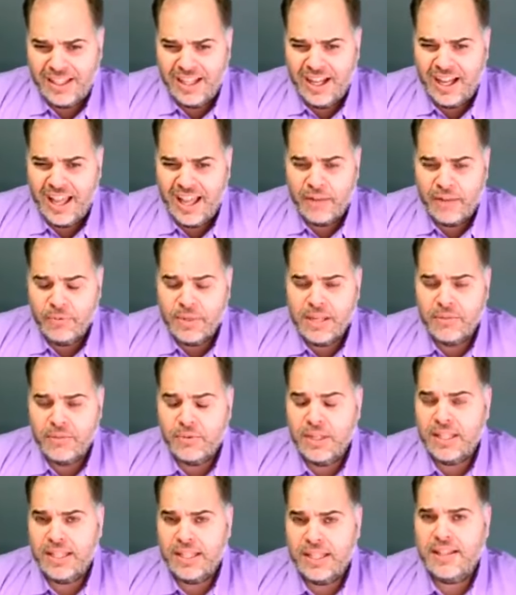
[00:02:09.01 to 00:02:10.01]
And we
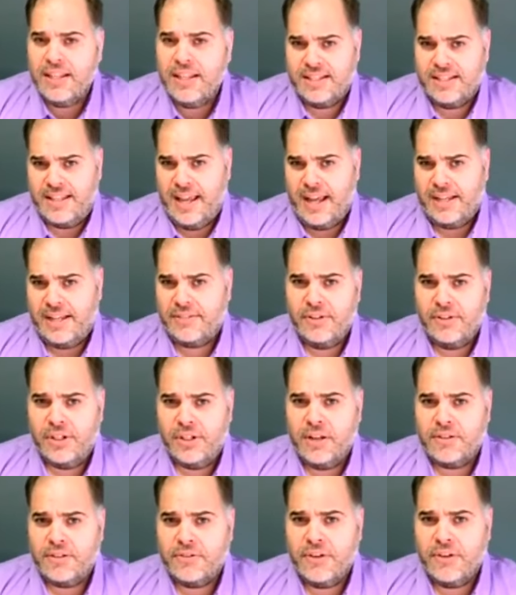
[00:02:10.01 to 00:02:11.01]
need these tax
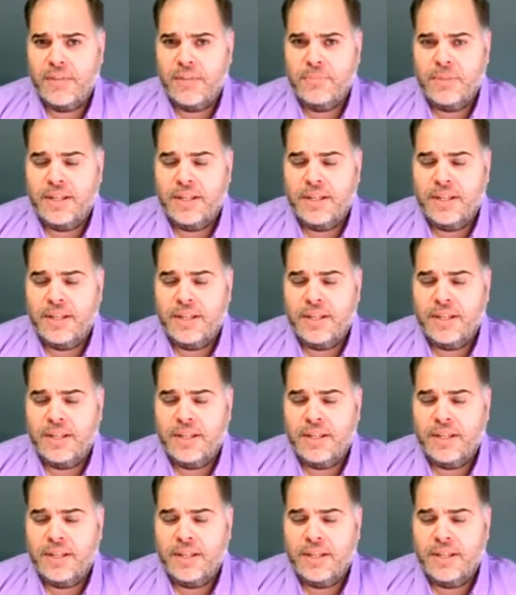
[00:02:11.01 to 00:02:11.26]
write-offs, right?